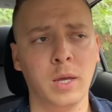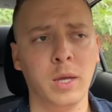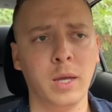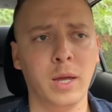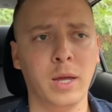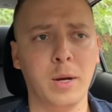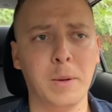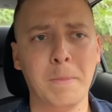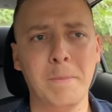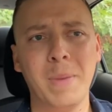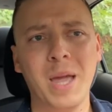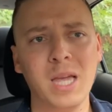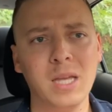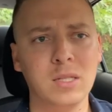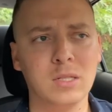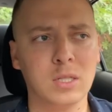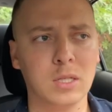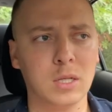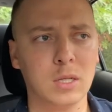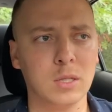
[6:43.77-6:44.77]
and
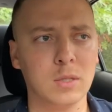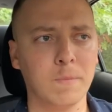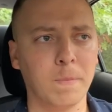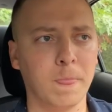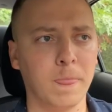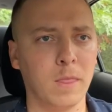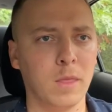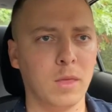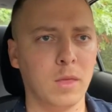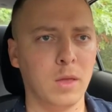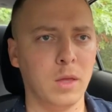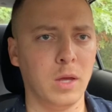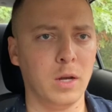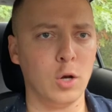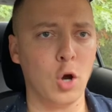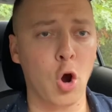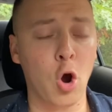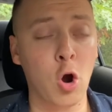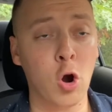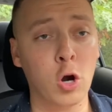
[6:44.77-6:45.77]
amazing and
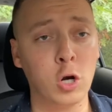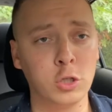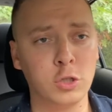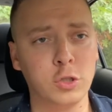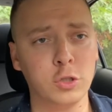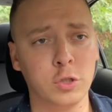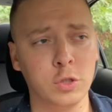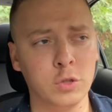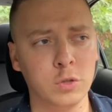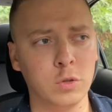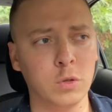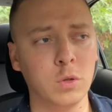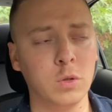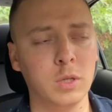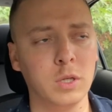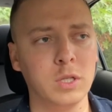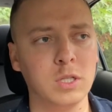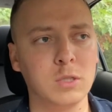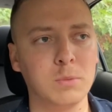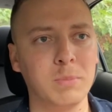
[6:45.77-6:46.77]
hard to do
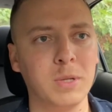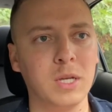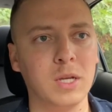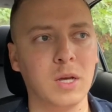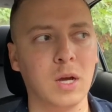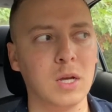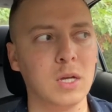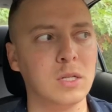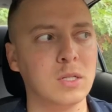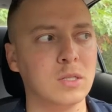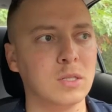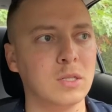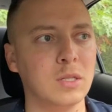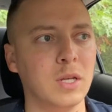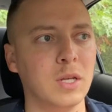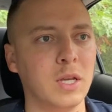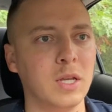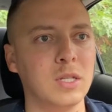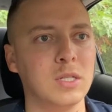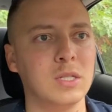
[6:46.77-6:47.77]
is because
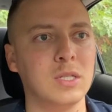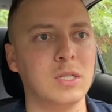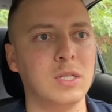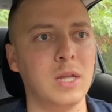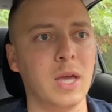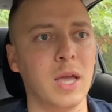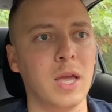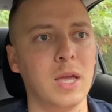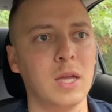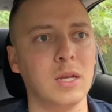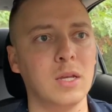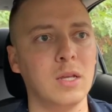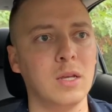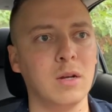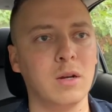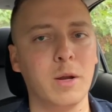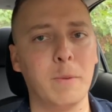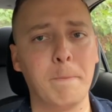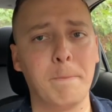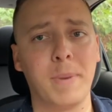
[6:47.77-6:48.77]
it's dang
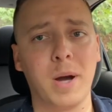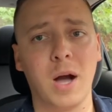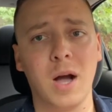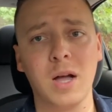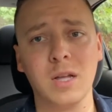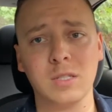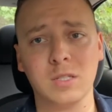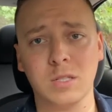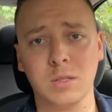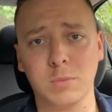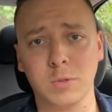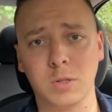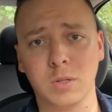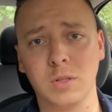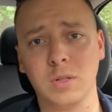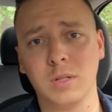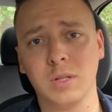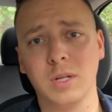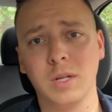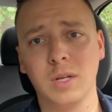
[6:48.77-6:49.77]
near
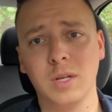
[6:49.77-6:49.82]
impossible.